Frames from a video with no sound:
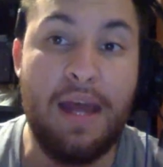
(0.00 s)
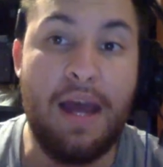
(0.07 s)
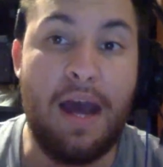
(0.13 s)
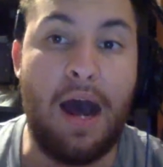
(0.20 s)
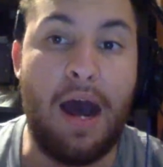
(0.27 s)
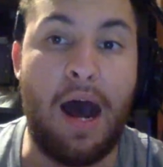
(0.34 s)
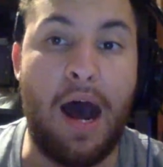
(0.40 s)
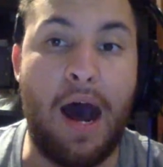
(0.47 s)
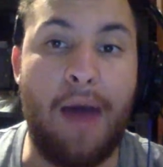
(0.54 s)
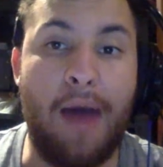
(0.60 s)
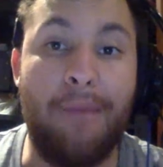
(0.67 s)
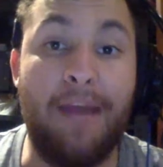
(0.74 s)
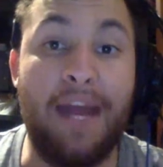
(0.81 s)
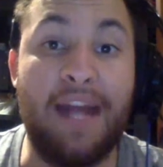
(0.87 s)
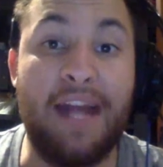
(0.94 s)

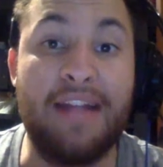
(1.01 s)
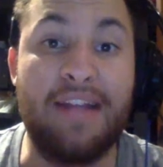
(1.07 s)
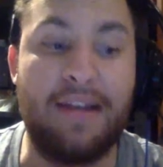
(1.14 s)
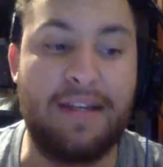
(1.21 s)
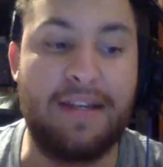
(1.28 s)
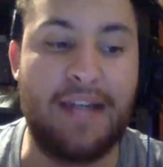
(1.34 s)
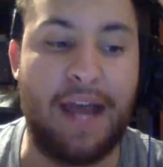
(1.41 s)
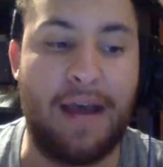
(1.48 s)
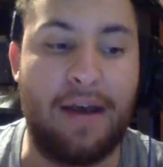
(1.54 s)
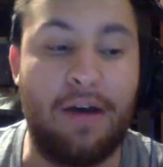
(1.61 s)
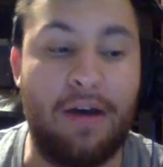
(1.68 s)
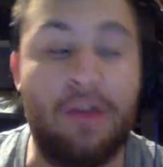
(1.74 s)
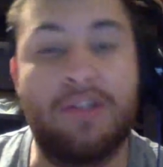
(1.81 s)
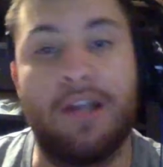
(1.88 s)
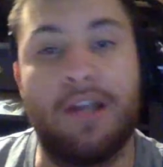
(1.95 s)
Um, and uh, yeah,
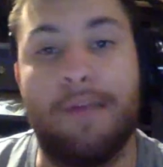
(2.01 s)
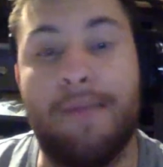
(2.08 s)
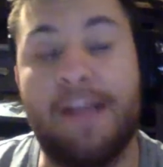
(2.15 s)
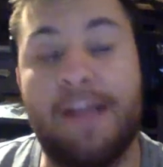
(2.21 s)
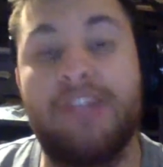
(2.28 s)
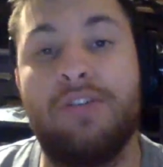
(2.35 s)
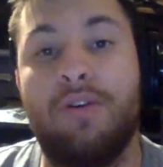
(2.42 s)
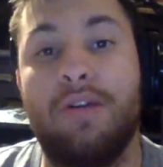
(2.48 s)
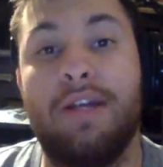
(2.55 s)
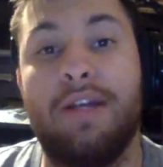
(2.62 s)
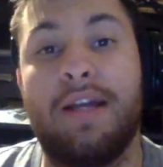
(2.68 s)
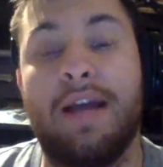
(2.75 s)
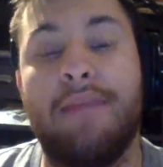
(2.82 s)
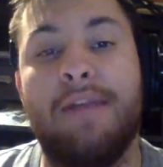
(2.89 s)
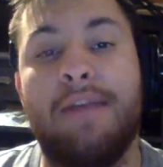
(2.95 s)
also make sure you
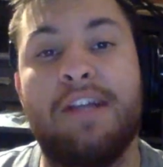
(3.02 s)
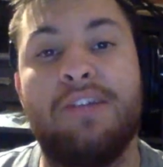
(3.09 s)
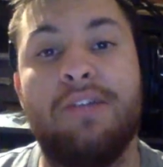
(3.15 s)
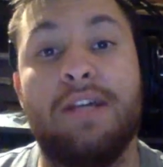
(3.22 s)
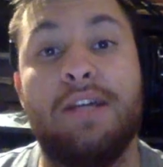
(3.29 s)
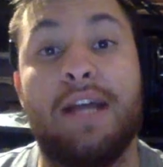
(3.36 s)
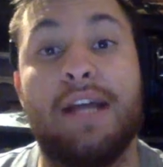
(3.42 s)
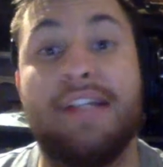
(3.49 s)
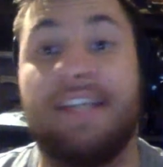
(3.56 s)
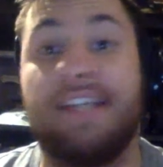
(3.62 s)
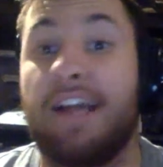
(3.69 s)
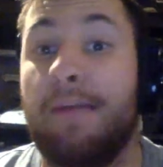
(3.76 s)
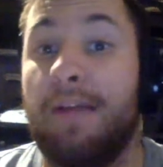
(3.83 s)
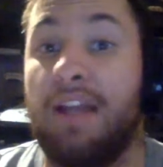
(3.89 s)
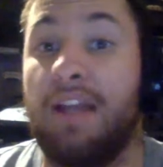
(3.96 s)
got make sure you guys check
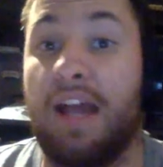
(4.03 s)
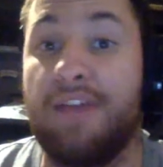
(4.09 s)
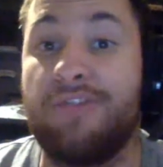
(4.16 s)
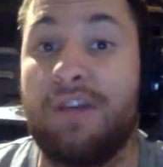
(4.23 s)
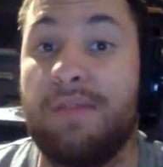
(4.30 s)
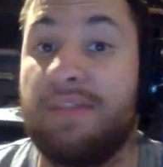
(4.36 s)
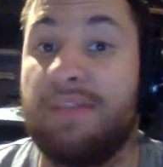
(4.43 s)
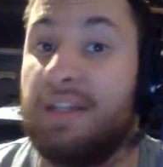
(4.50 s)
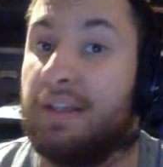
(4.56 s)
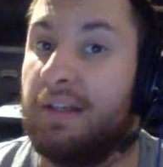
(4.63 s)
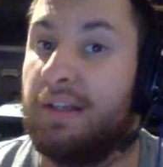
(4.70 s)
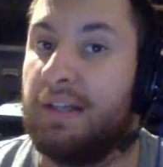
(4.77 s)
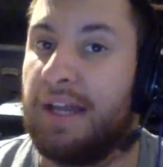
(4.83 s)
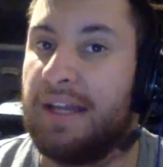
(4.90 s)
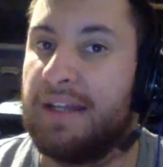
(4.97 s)
out my live streams a
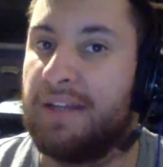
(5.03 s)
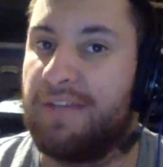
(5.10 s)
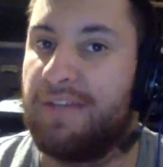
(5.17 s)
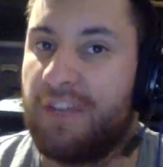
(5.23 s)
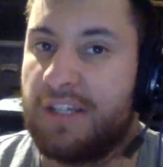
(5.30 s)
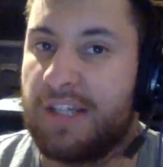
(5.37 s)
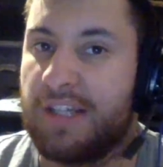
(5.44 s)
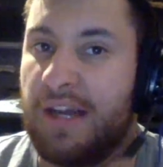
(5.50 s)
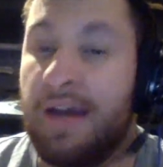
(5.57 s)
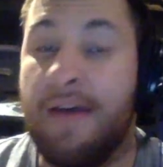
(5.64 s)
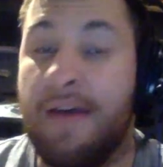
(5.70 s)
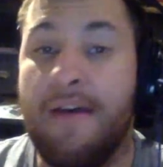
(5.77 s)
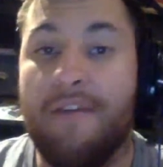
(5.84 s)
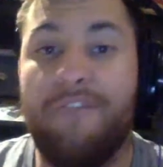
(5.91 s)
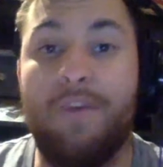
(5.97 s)
little later in the future
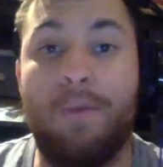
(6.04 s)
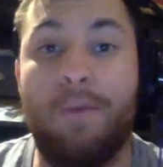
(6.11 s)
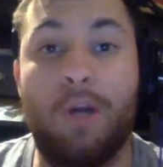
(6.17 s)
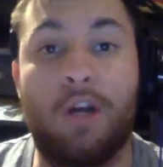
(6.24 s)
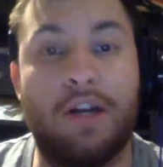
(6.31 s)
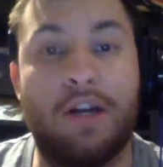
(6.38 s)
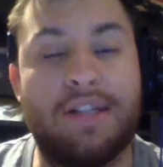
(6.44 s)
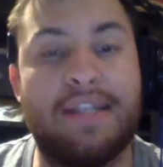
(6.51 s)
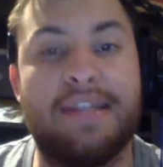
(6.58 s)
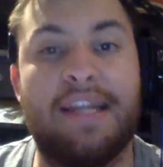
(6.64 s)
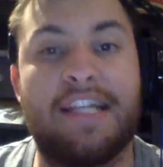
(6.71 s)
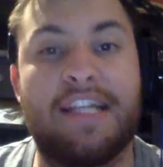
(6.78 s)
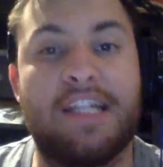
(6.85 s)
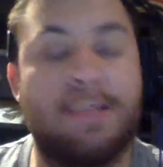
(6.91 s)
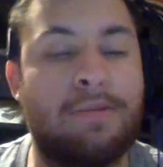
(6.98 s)
for more content
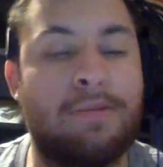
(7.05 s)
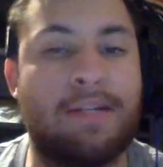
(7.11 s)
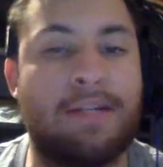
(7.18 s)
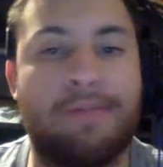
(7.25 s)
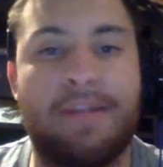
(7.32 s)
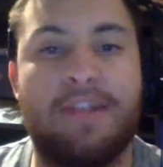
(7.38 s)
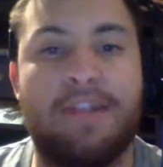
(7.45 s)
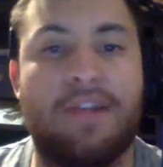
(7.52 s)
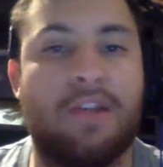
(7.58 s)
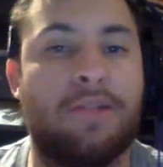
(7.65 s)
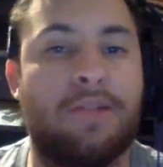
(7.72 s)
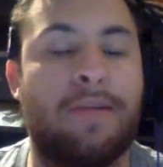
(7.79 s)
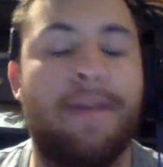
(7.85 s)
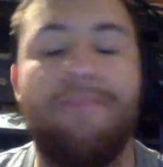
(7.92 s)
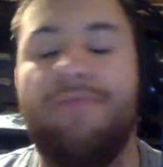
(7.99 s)
like Super Smash Bros.
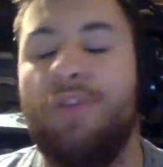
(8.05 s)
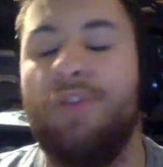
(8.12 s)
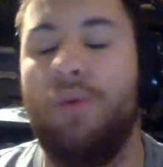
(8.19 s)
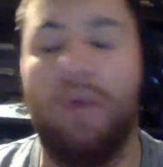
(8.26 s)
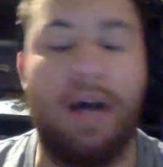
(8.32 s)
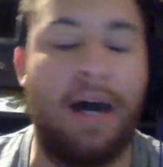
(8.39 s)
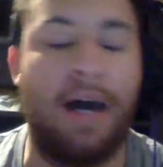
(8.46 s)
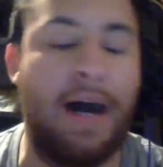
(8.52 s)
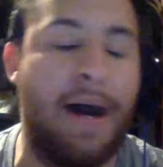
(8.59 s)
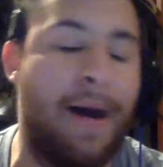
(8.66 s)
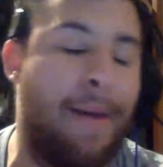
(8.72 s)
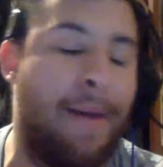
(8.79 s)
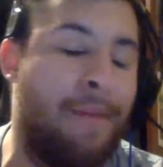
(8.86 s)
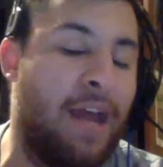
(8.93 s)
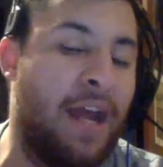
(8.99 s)
Ultimate,
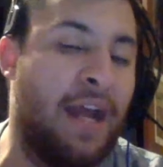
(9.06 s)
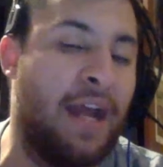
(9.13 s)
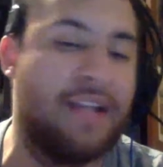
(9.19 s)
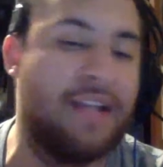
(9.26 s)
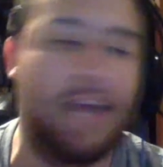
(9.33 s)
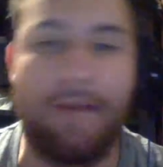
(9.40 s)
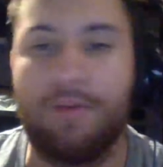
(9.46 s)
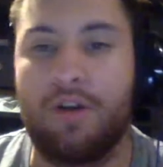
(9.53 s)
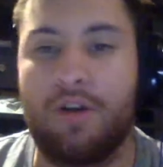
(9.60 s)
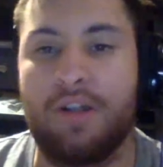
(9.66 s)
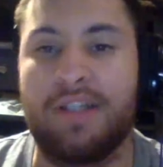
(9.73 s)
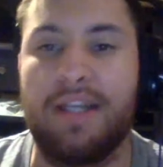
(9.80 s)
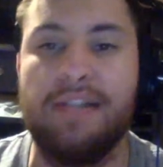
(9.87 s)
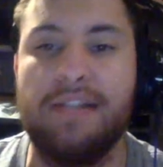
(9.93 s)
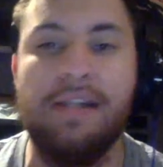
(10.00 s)
um, and Animal
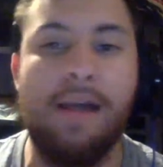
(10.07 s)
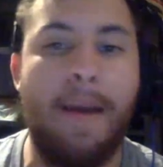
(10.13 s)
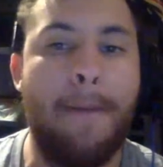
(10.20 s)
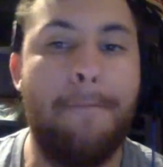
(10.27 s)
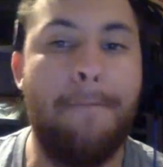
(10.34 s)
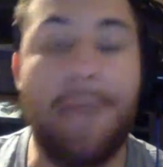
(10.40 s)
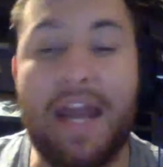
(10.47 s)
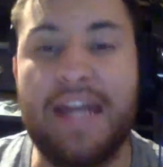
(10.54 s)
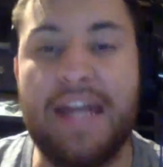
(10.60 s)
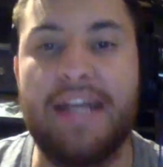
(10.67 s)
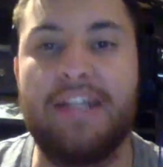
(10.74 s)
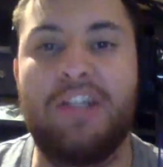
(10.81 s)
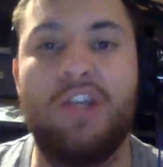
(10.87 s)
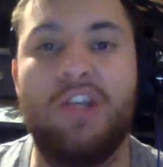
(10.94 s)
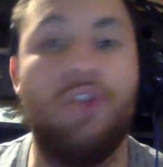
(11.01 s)
Crossing,
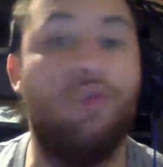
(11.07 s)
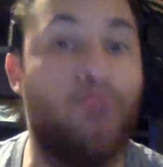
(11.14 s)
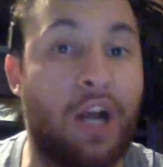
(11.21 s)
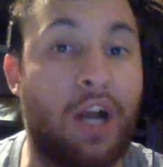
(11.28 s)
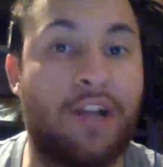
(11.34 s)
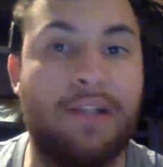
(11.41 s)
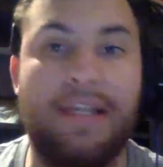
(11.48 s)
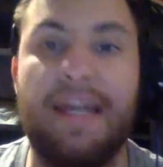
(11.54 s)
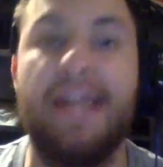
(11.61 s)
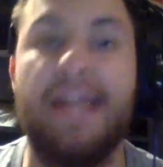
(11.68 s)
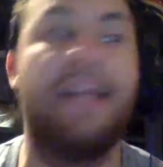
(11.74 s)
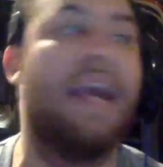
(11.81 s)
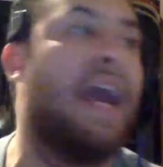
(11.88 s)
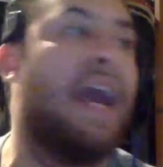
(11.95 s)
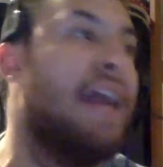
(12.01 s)
Bayonetta 2, Rocket
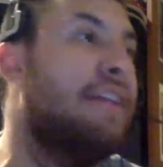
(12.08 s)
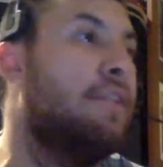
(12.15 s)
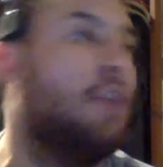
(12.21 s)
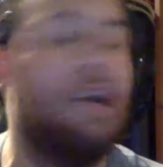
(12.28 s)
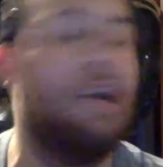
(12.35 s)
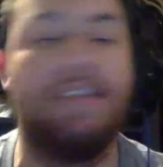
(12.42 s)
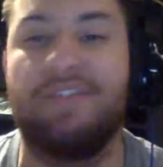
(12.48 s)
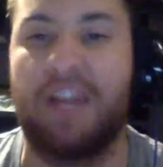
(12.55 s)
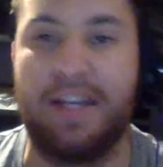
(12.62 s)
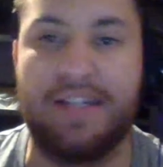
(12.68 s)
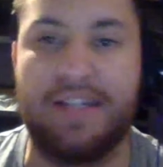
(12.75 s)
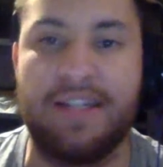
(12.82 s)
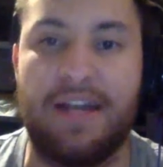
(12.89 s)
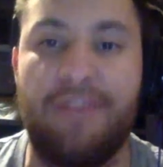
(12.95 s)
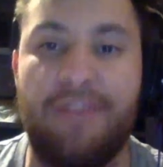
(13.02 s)
League, and loads of kind
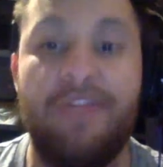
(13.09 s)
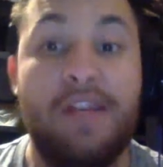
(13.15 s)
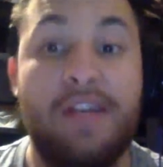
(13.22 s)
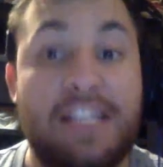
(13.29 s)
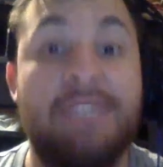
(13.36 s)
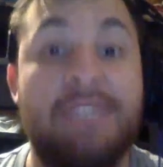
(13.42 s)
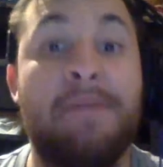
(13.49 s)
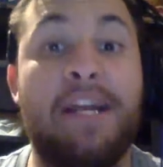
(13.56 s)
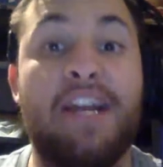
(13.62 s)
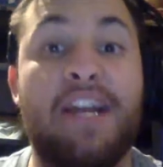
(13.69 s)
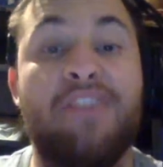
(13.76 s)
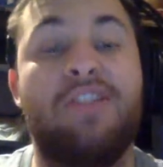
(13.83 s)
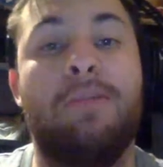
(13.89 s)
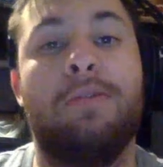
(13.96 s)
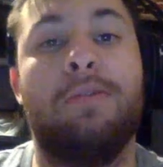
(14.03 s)
of stuff. Speaking
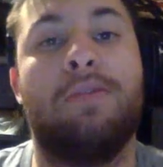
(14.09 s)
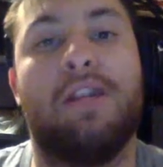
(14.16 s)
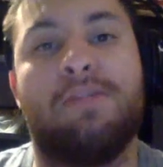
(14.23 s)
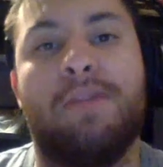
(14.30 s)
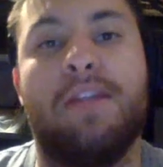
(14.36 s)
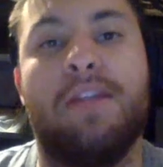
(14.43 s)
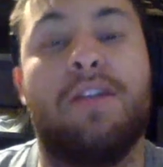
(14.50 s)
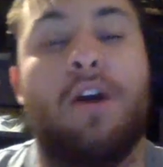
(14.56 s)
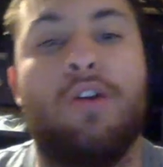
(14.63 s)
of Super Smash Bros.